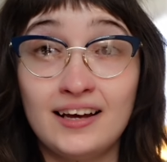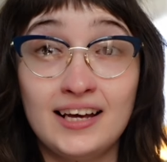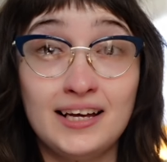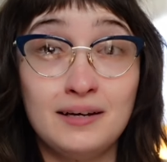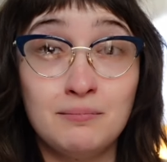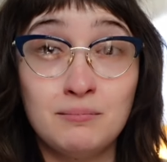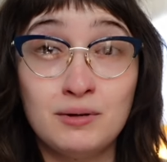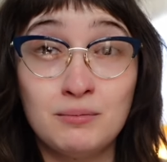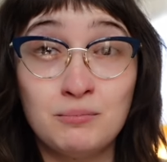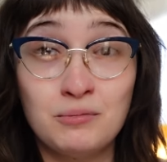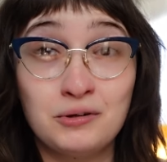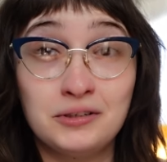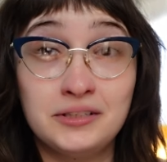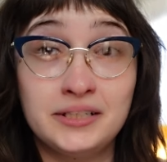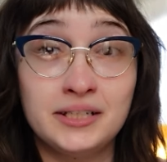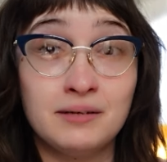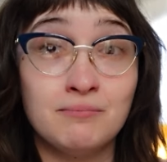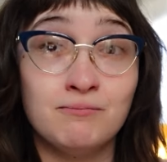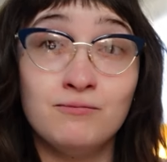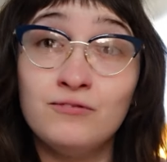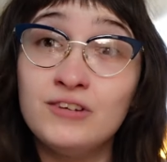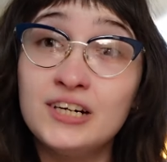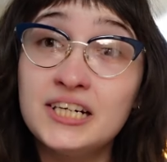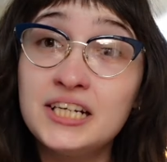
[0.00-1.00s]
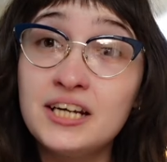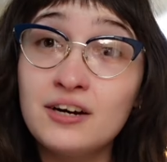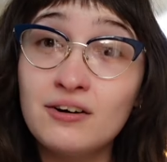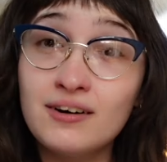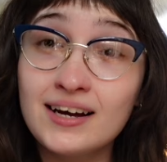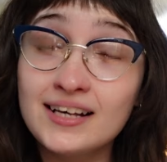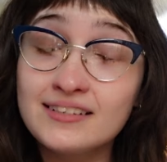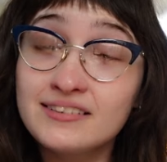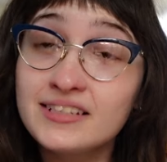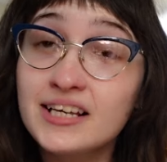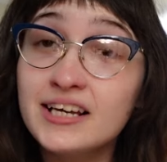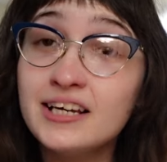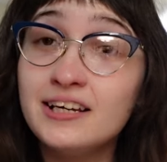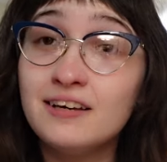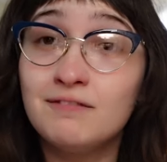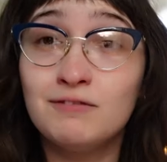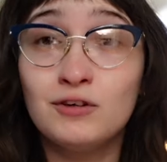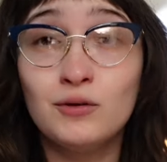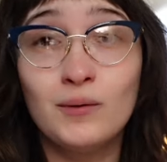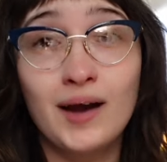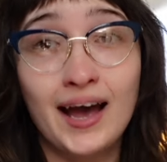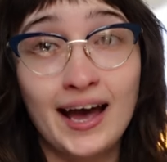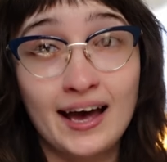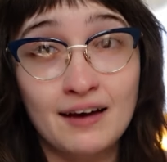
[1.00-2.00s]
In Memoriam video essay
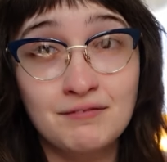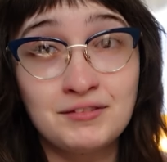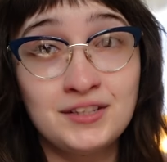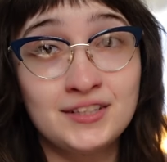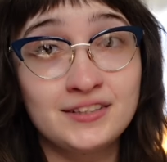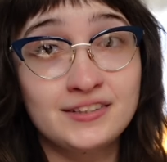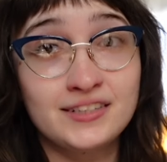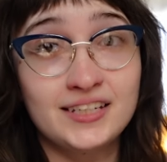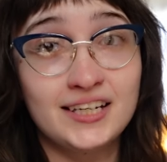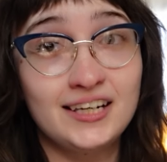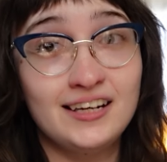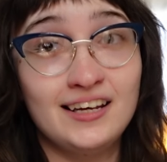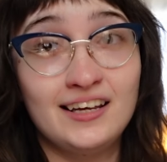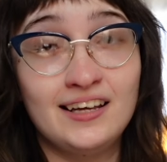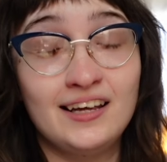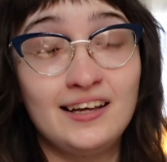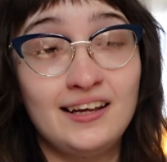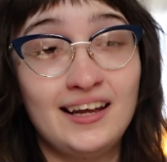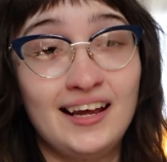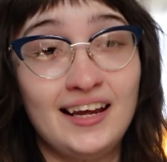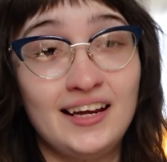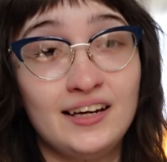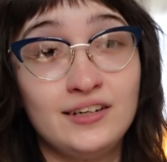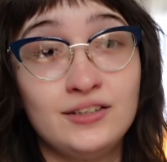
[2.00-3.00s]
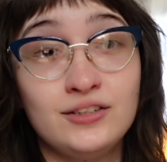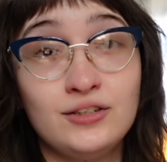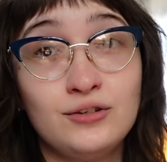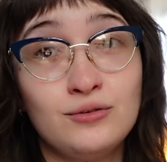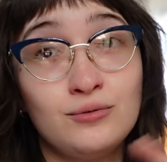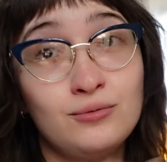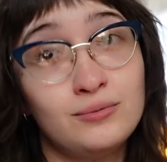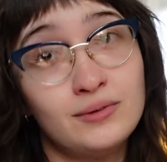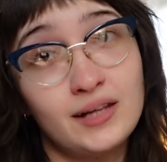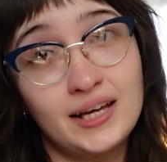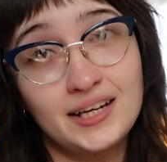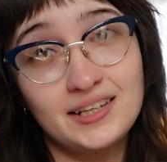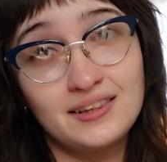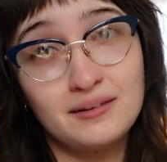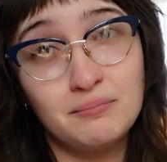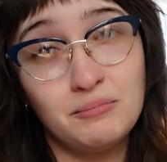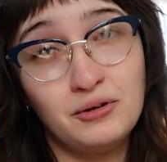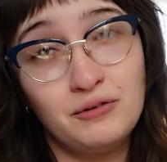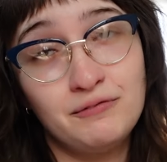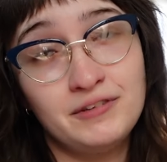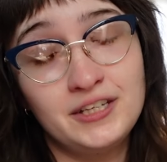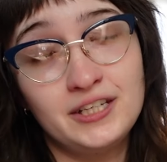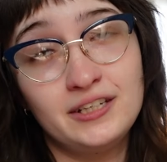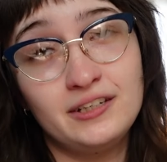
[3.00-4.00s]
if you haven't seen it and you like the
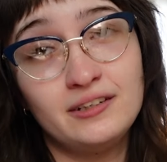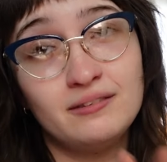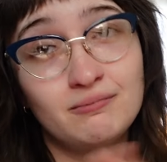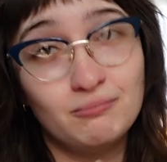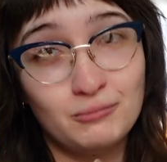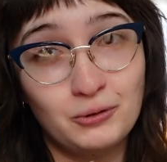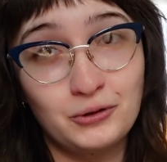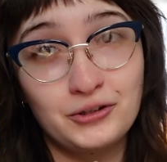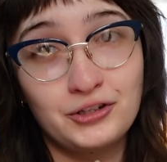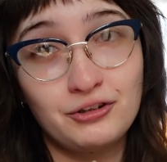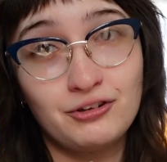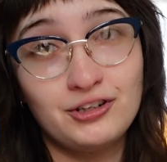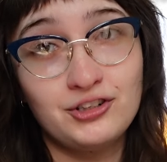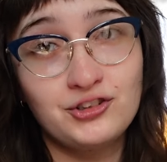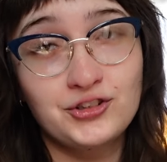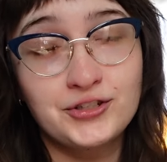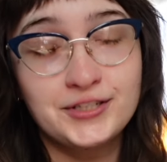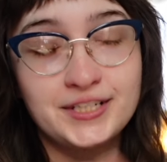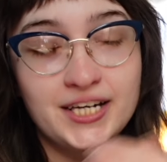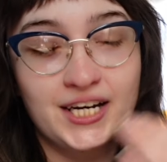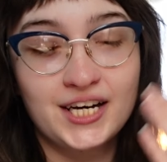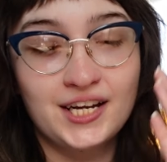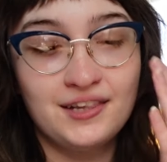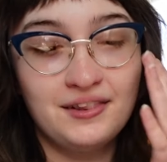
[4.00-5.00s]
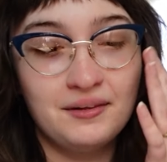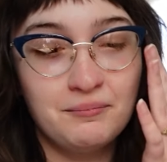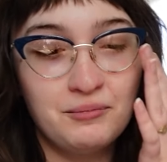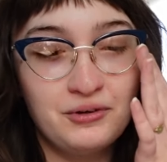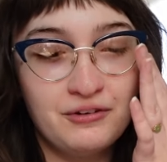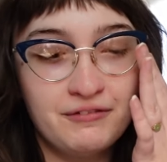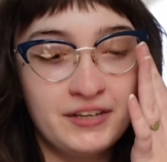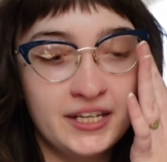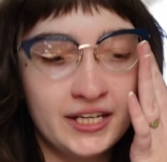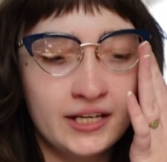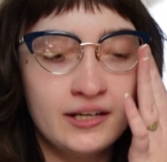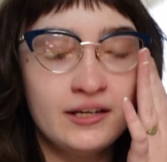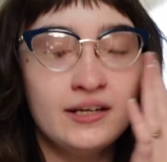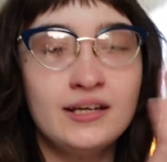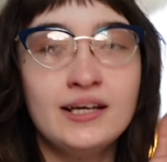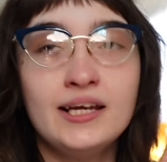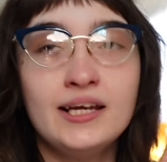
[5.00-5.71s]
movie or you're interested in the movie.